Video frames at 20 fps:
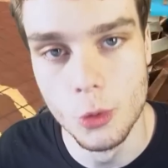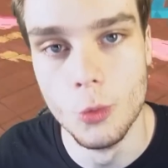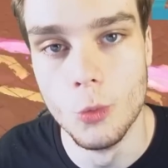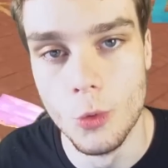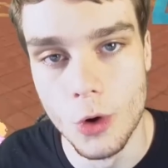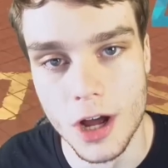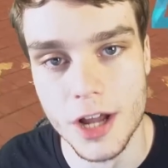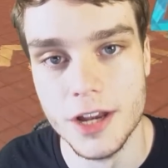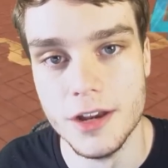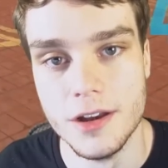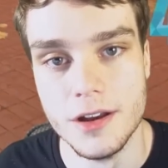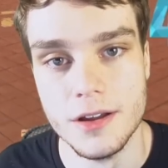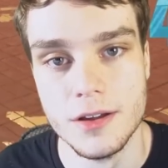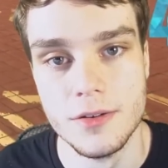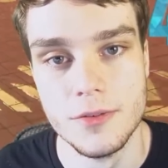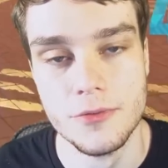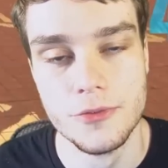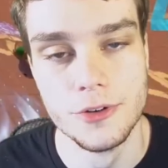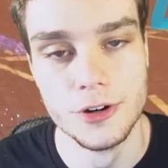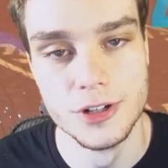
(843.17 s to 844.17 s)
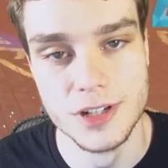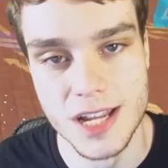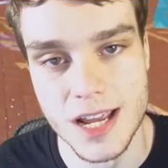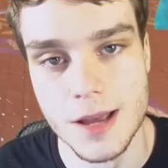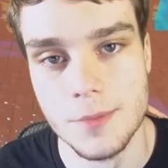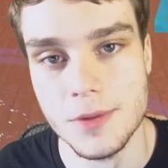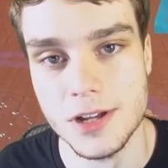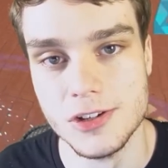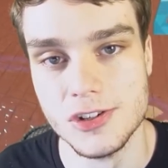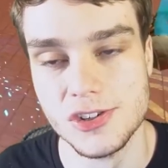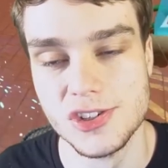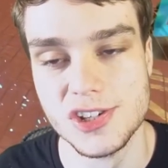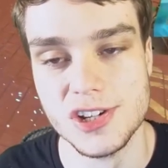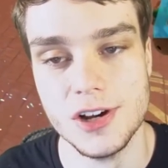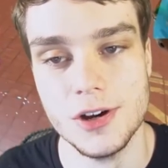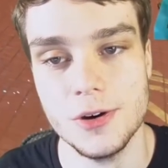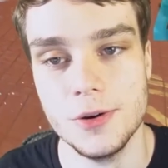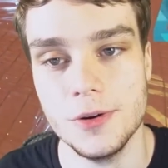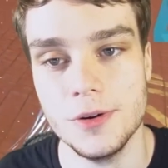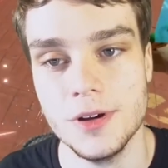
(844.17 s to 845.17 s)
1 for damage,
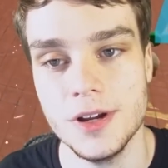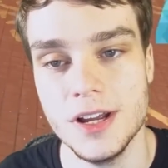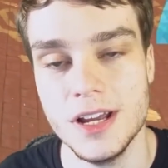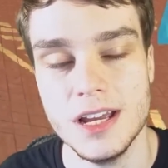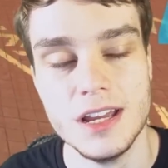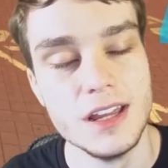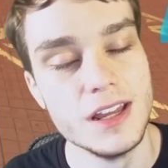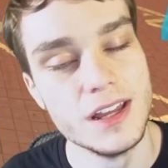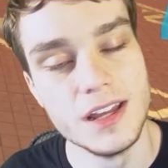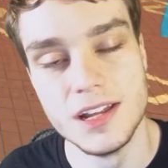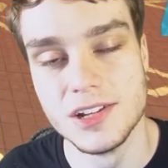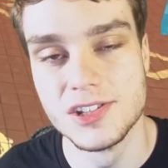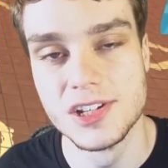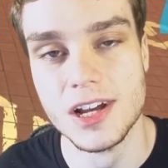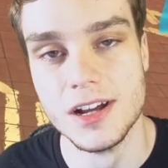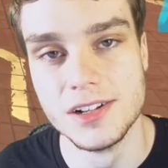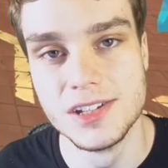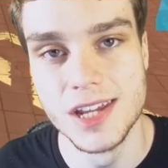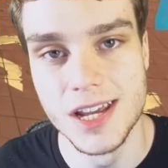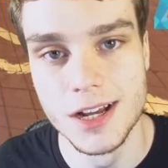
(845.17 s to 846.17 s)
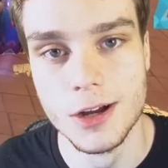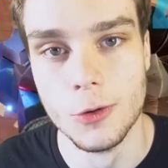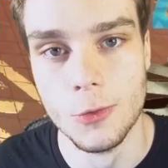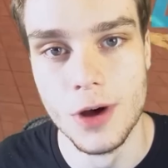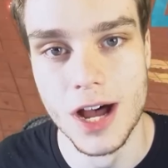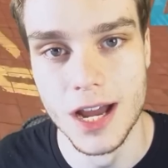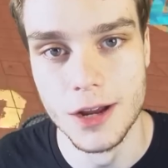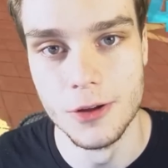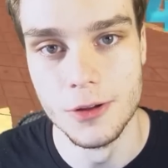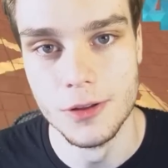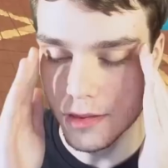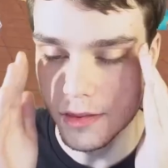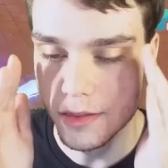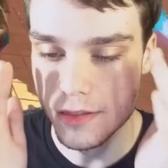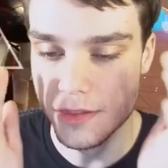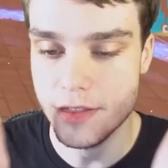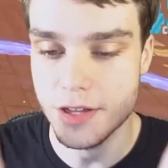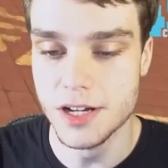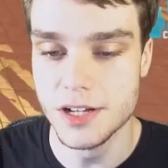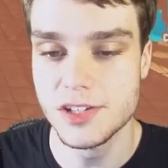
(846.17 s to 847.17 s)
so it's gonna take a while,
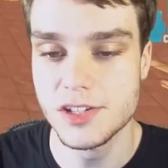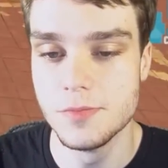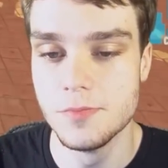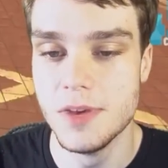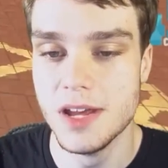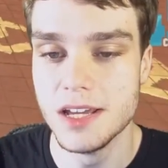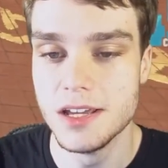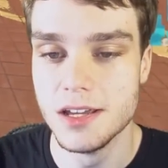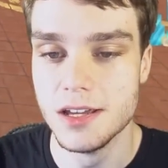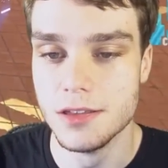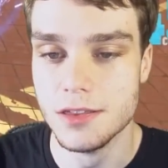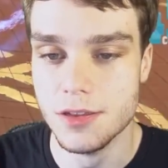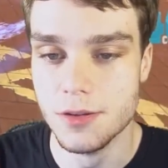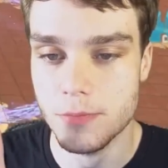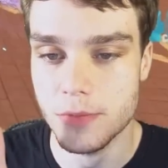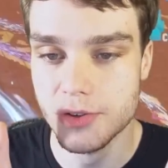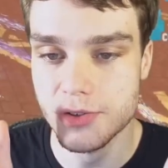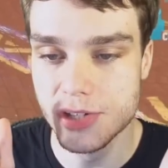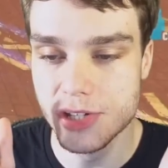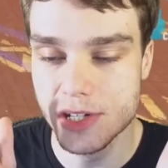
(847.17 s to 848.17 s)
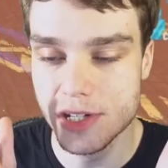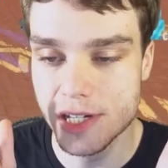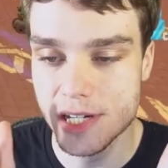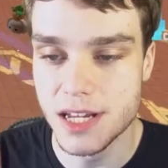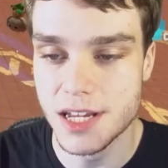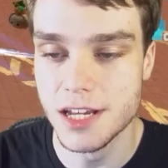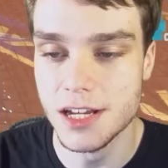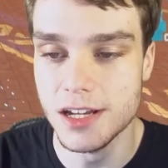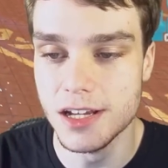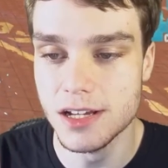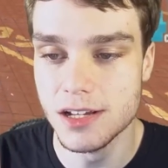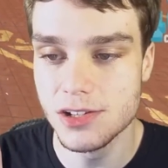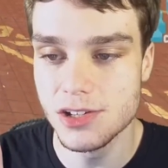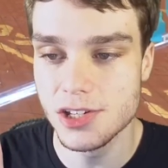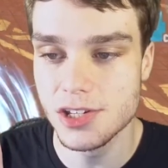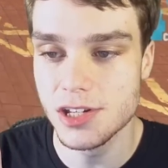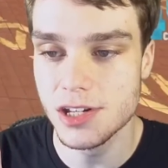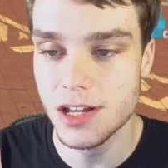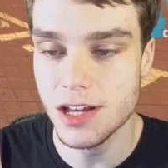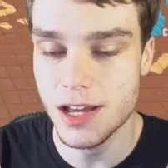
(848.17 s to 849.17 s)
thus making the most
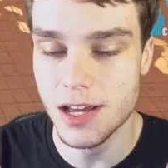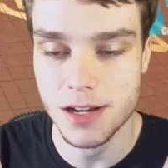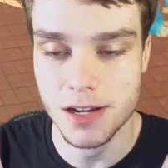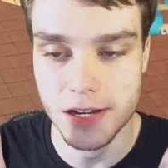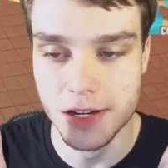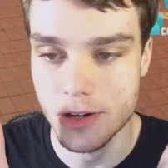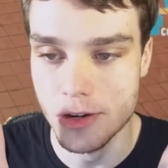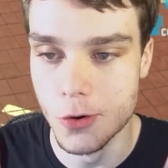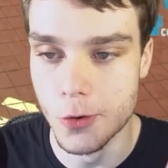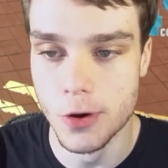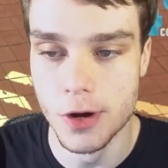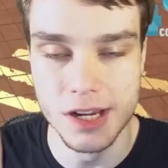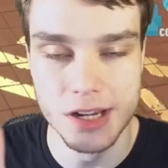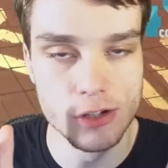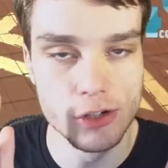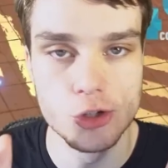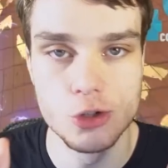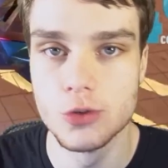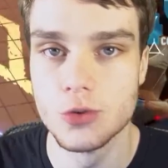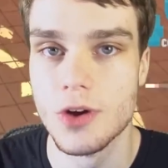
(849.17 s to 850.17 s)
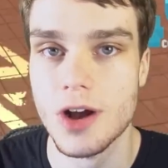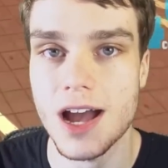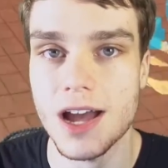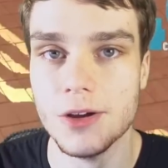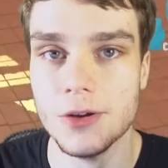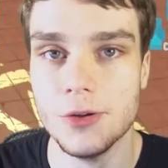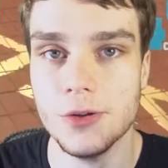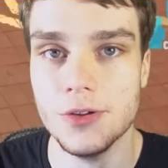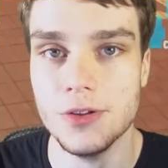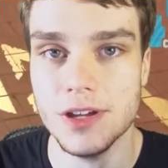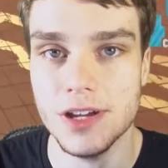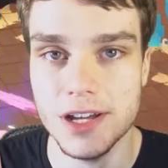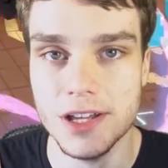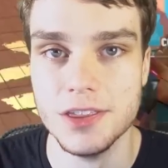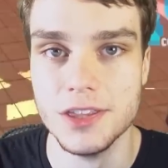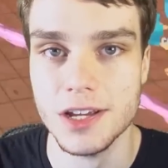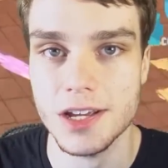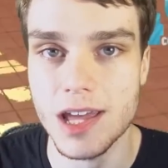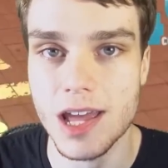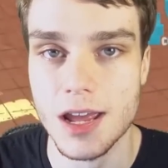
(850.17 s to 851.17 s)
tedious and annoying trial
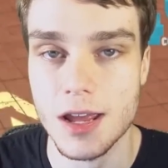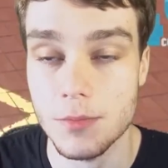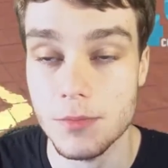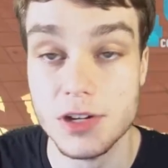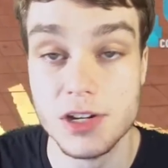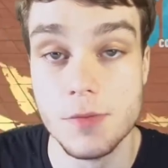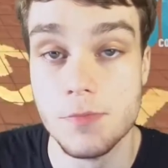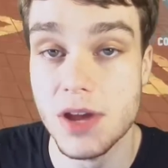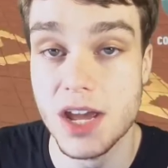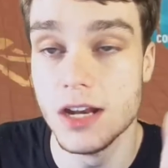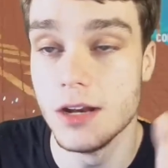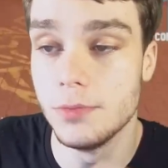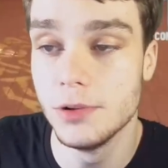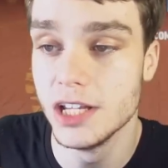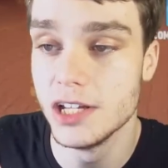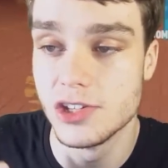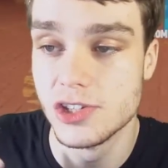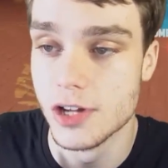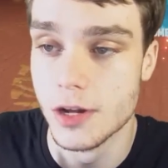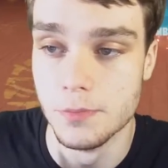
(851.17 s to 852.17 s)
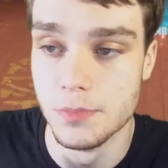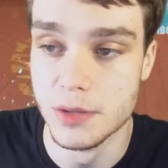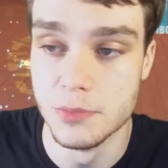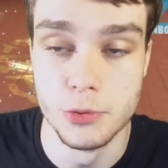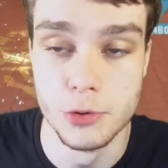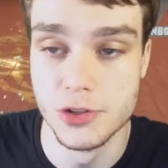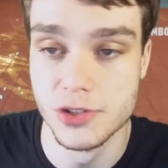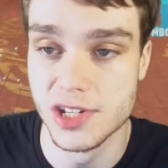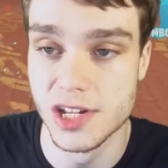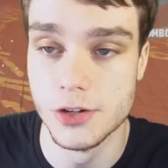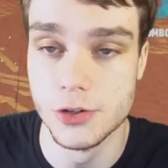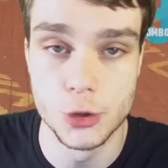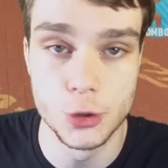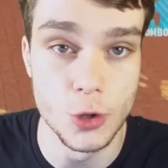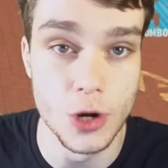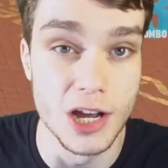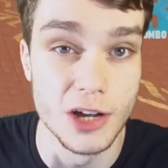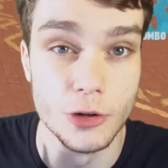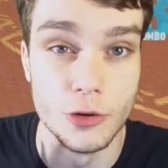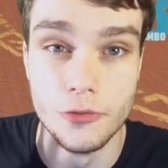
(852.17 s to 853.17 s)
in the game. Debatably, some people say
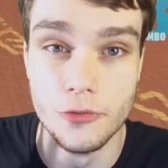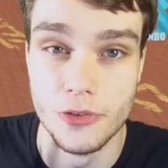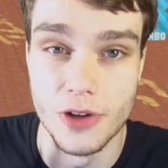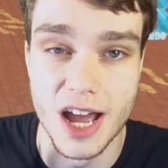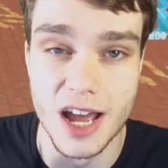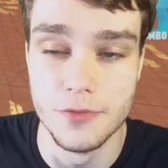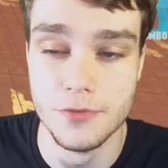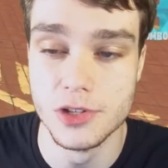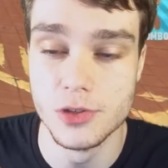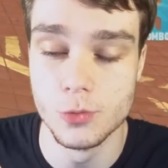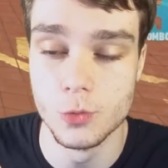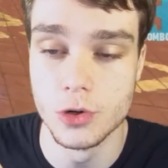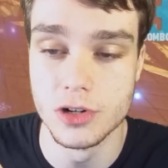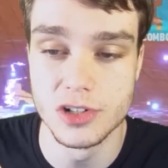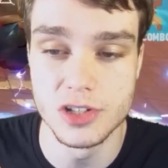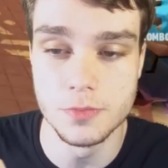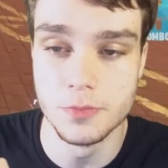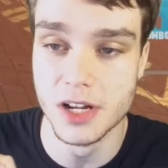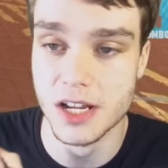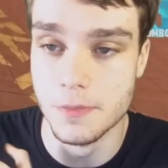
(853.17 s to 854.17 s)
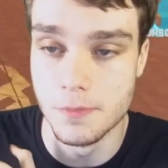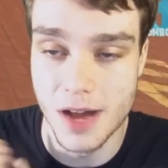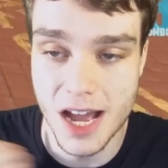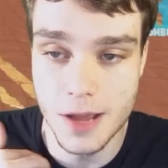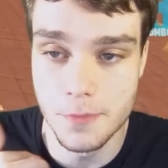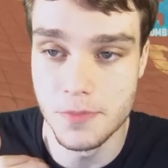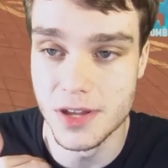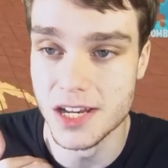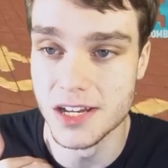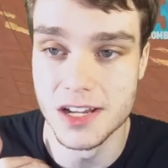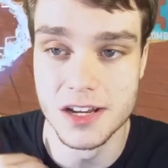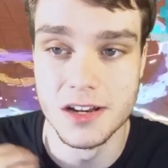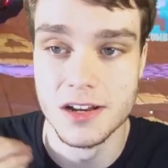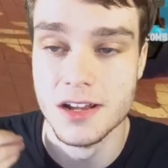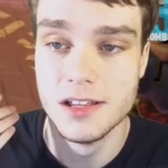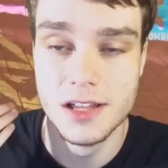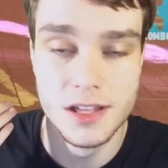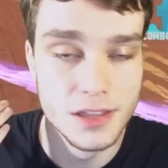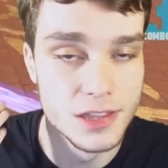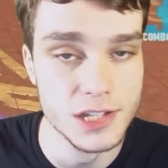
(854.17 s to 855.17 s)
Trial 5 is worse, but in my opinion,
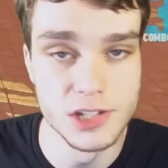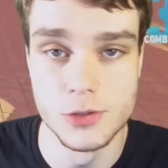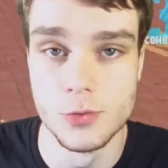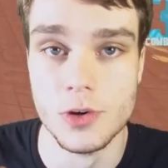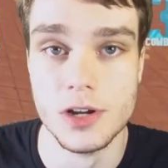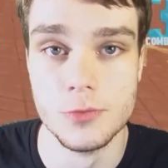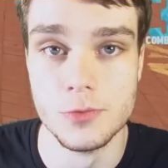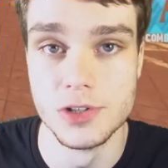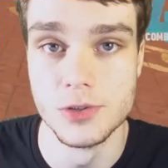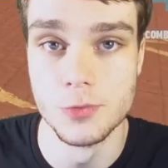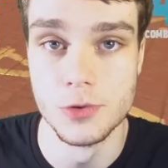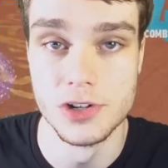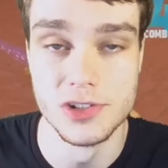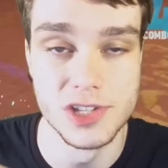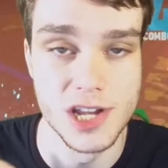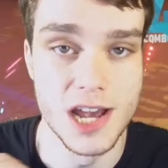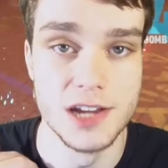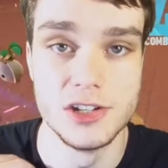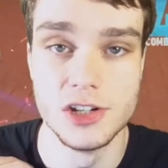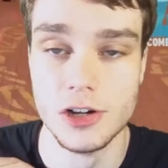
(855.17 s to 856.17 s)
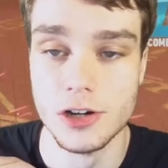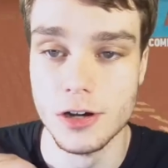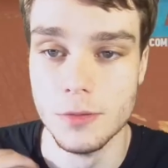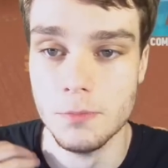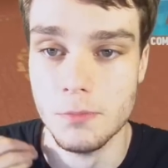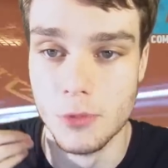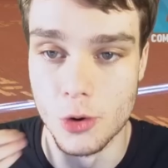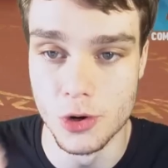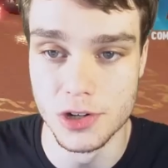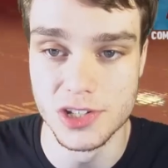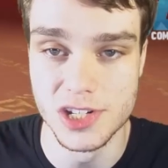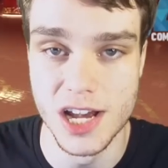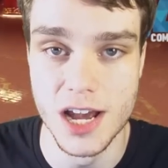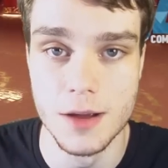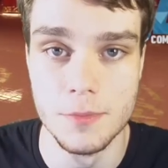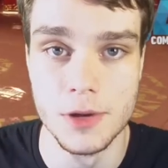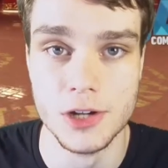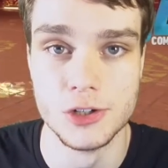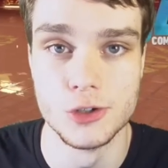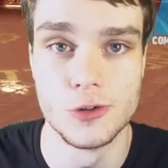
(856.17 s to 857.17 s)
this one was worse. I took more
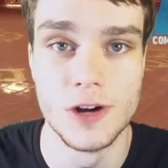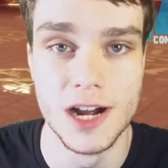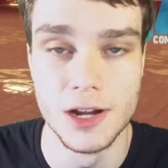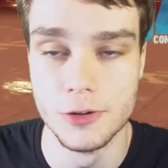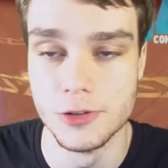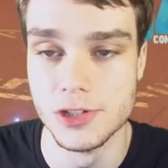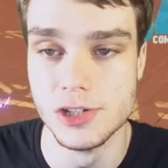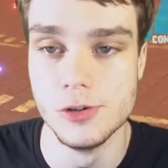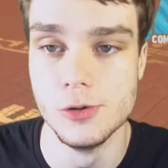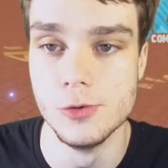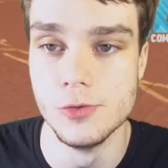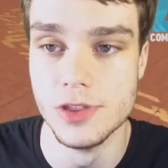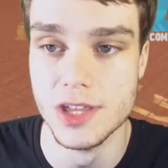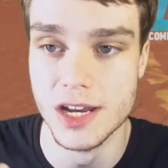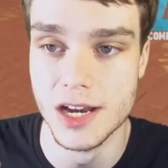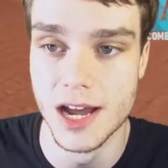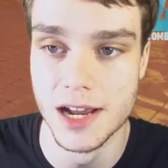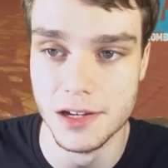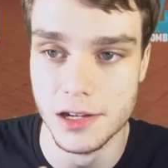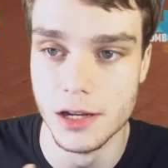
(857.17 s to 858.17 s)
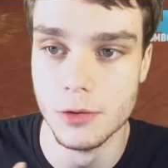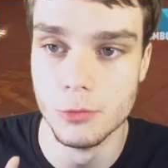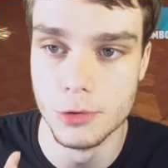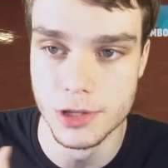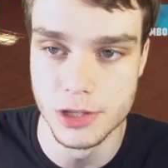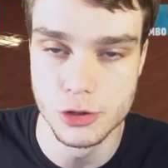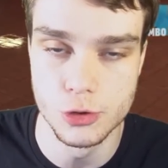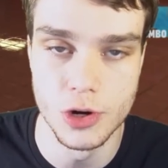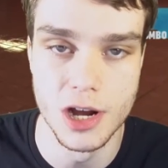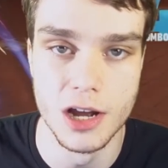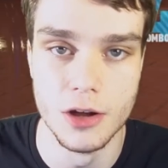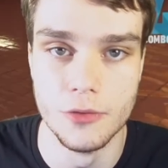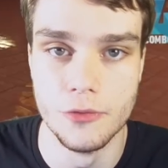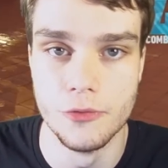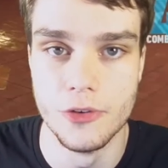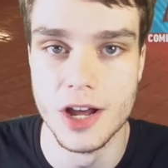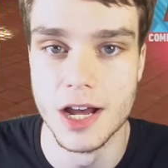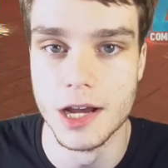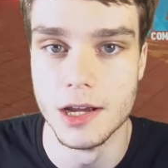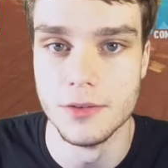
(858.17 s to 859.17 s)
time on Trial 2 than I did with Trial
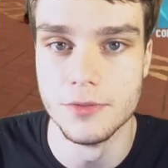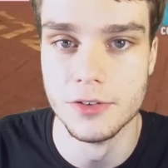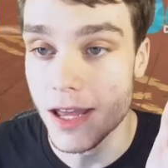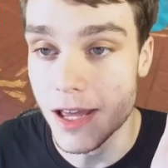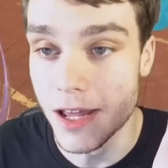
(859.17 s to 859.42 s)
5.